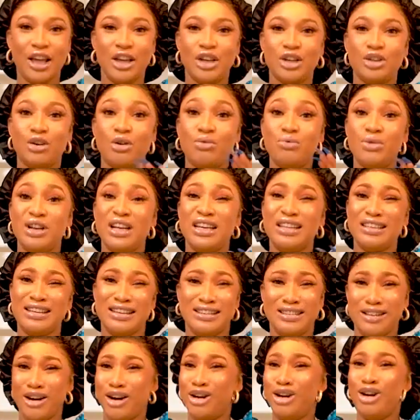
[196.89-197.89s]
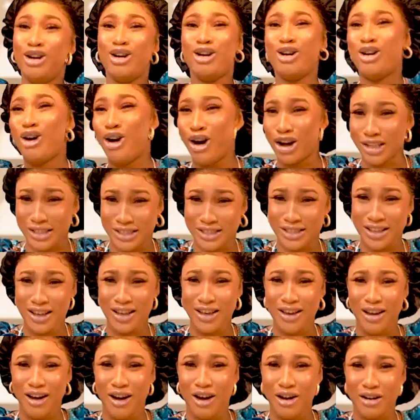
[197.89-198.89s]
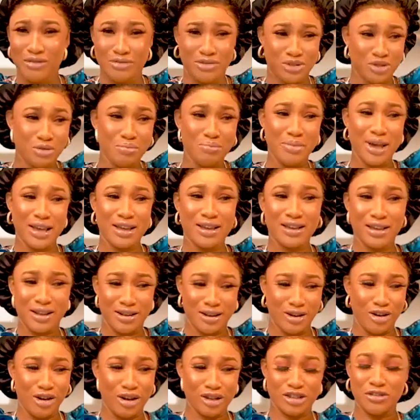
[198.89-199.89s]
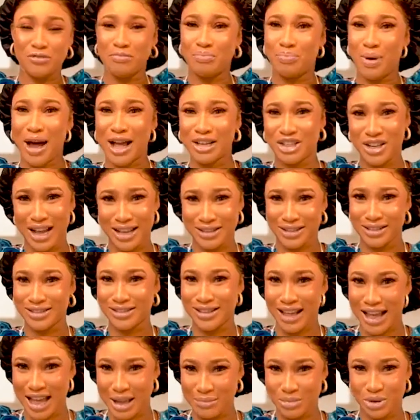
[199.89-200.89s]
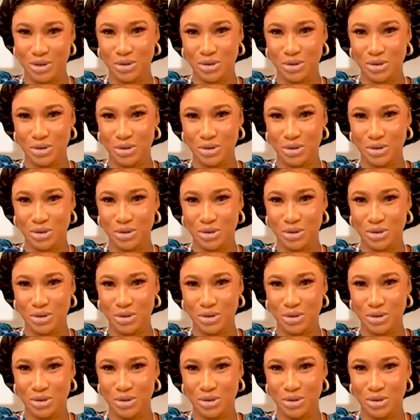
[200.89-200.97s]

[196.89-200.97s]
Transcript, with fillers: you don't really need a lot of to make a lot of batch at a time.